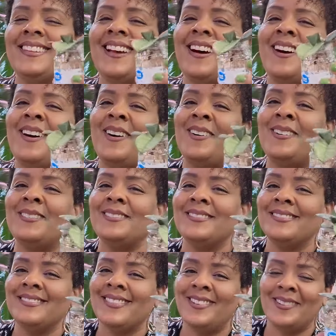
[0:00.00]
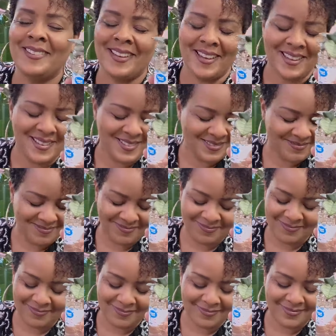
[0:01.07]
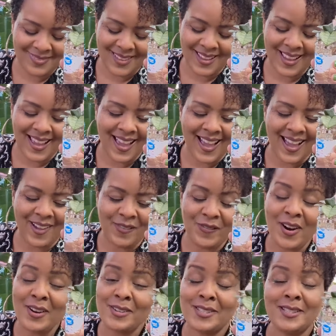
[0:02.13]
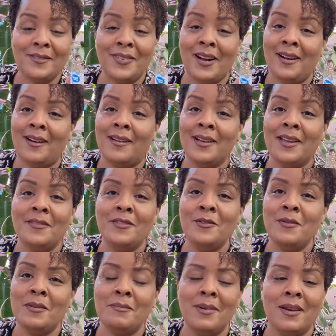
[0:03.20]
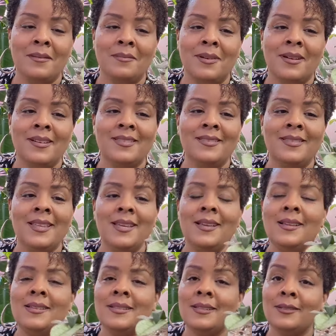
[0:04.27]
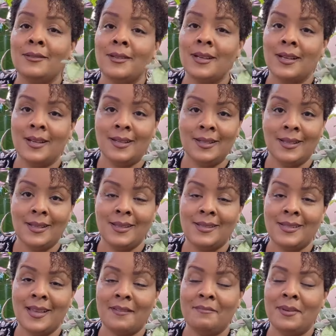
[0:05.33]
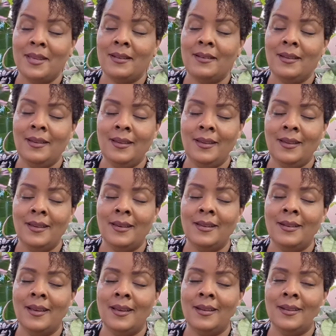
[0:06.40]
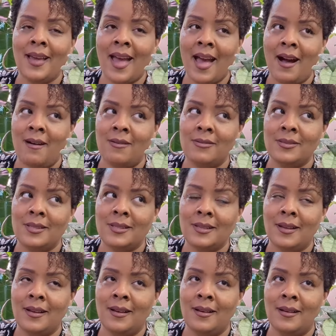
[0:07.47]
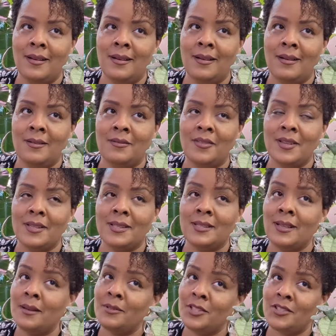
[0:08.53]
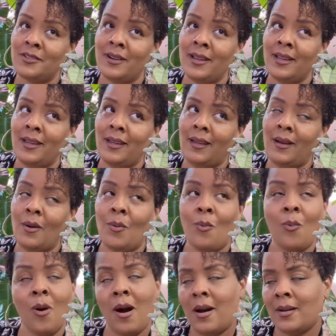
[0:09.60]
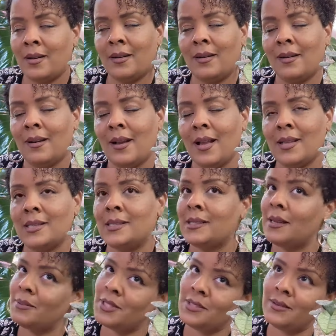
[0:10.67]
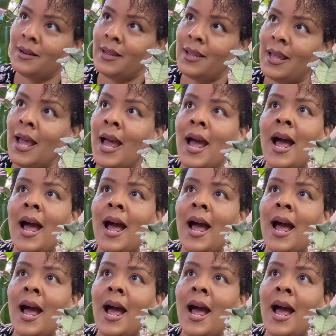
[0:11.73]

Y'all, okay. First of all, if you remember, these little cuttings have been in and out of substrate, water, a substrate.